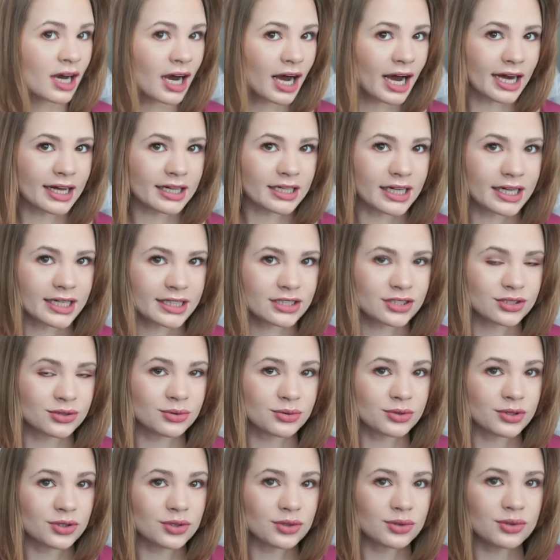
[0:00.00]
I like to
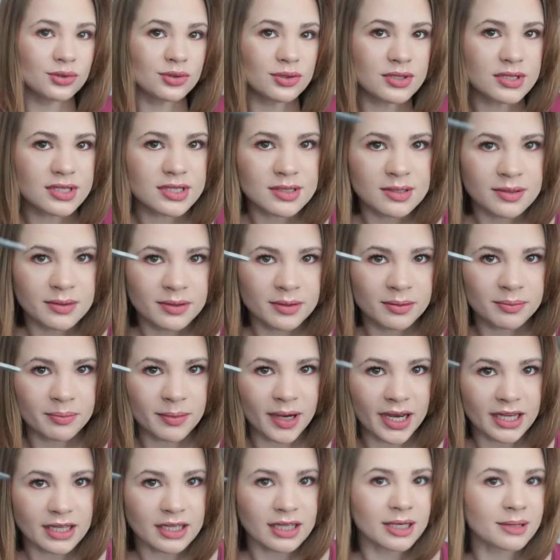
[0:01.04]
use
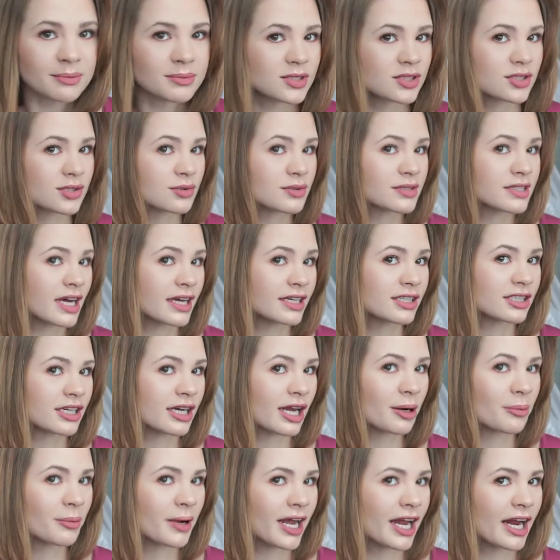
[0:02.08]
my clips to section
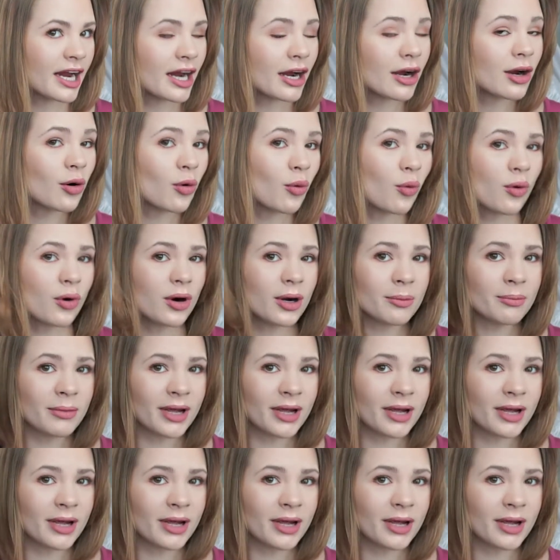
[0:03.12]
out my hair or